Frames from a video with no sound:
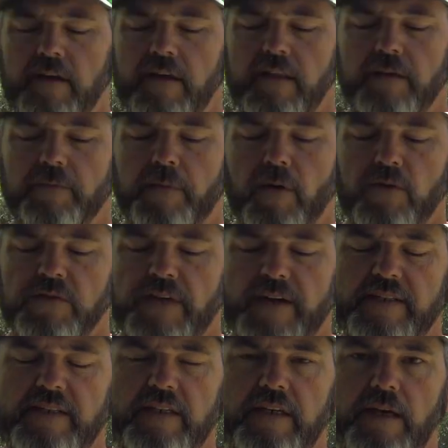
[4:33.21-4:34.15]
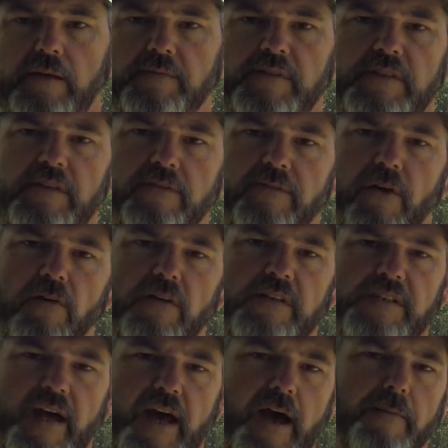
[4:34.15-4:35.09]
The post actually comes in the
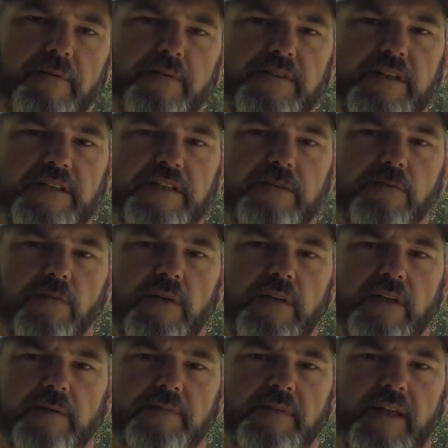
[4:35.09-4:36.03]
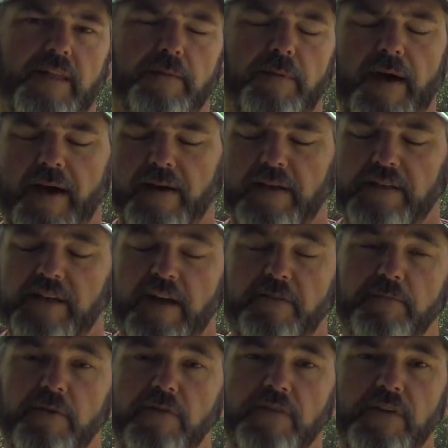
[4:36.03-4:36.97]
farthest out position when it comes out of the package.
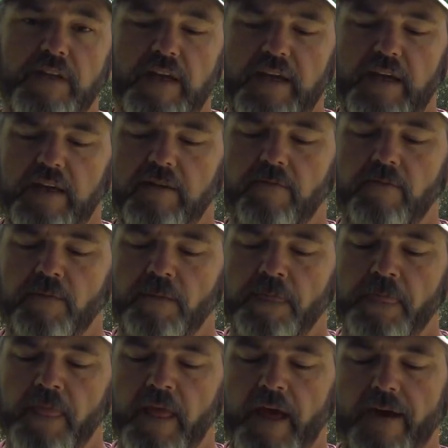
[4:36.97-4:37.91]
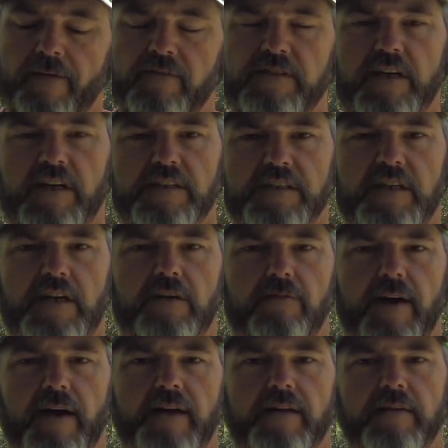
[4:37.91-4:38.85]
I've moved it in. I've adjusted it
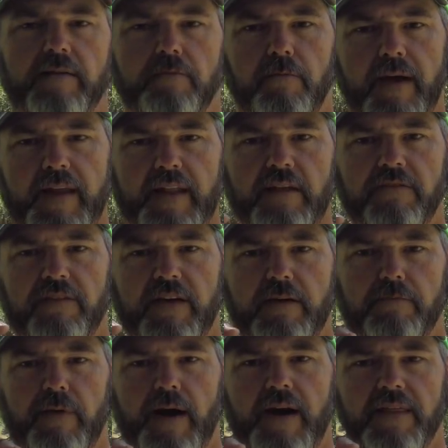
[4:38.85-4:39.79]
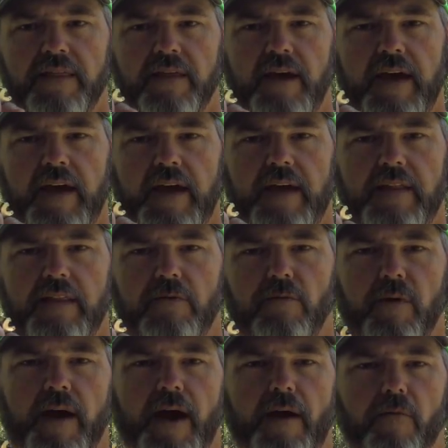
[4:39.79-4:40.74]
around, made it fit my hand the
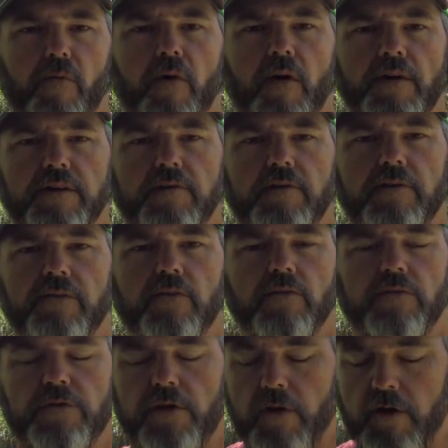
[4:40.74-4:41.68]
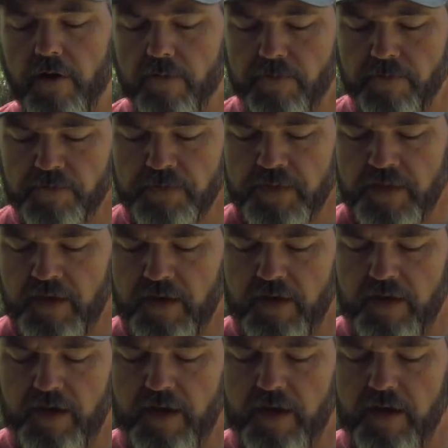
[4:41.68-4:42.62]
way I want to at full draw.
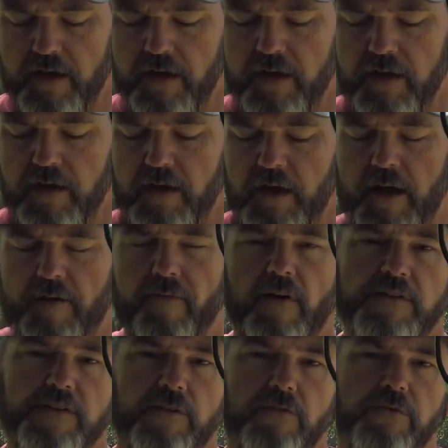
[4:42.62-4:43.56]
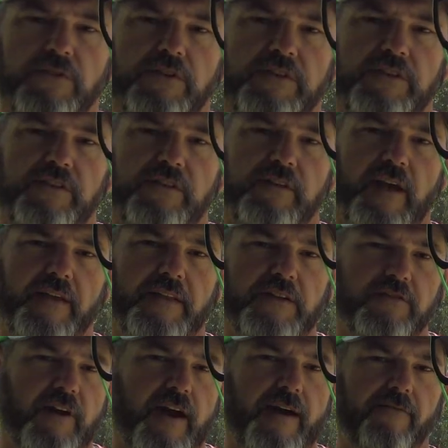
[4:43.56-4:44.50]
I've also got the
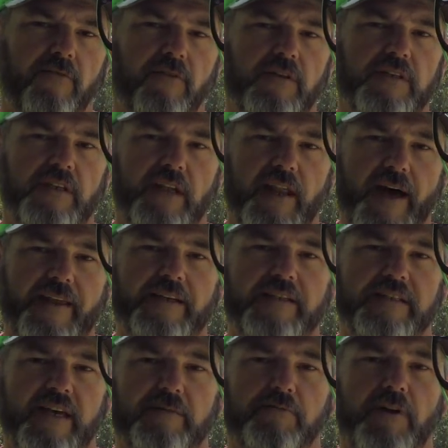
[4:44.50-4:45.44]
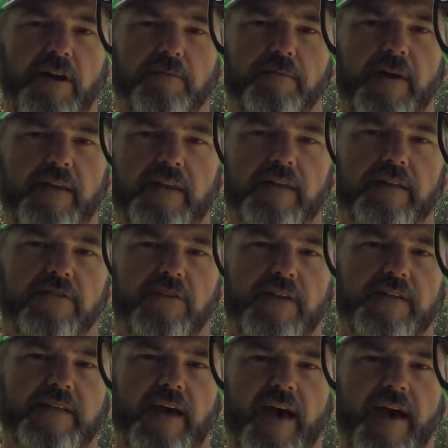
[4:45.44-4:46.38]
travel as light as they've recommended, so
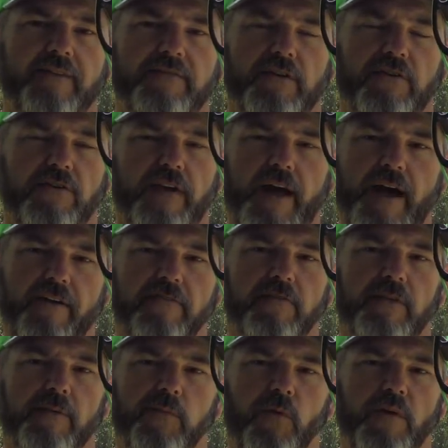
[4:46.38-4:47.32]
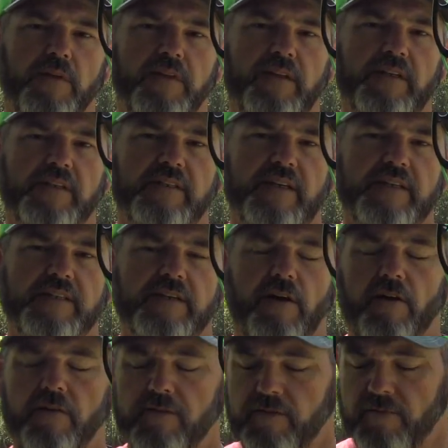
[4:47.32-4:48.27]
that's a 1/2 turn out from the point that it sets
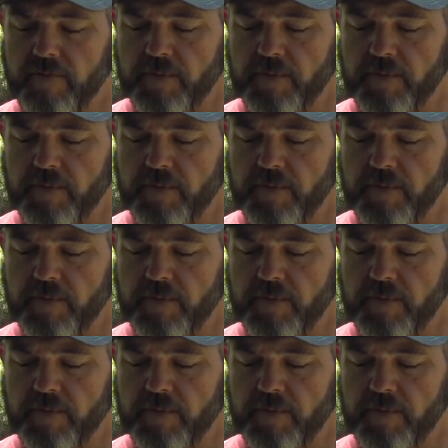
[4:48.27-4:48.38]
off.